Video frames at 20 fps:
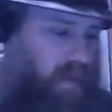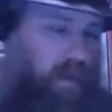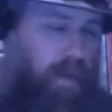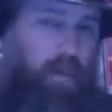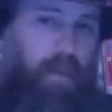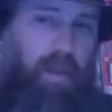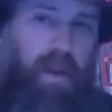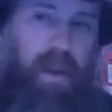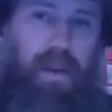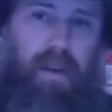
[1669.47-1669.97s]
on the
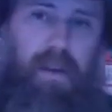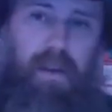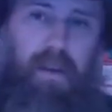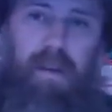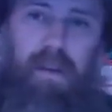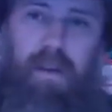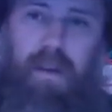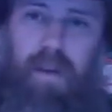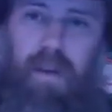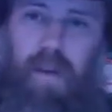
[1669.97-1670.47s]
Ben
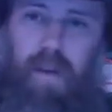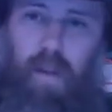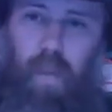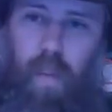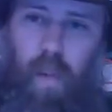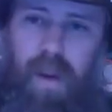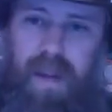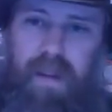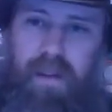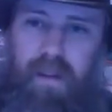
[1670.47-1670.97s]

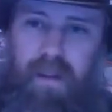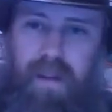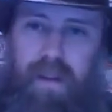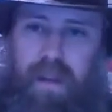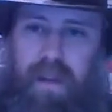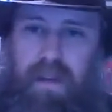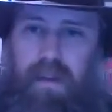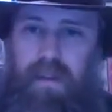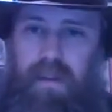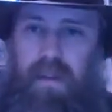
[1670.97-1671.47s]

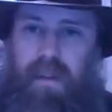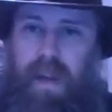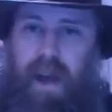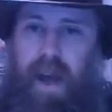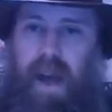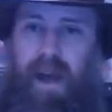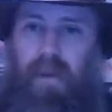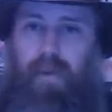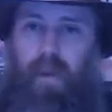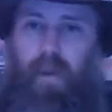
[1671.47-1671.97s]
Wheatley
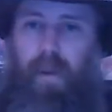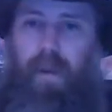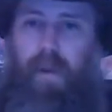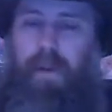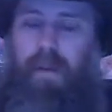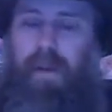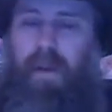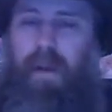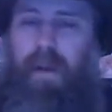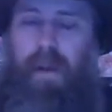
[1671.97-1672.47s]
novel,
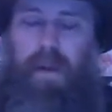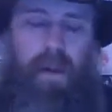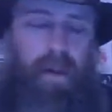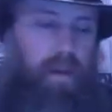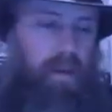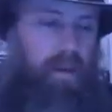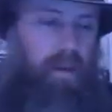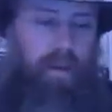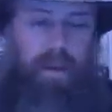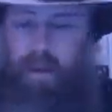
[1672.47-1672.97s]
and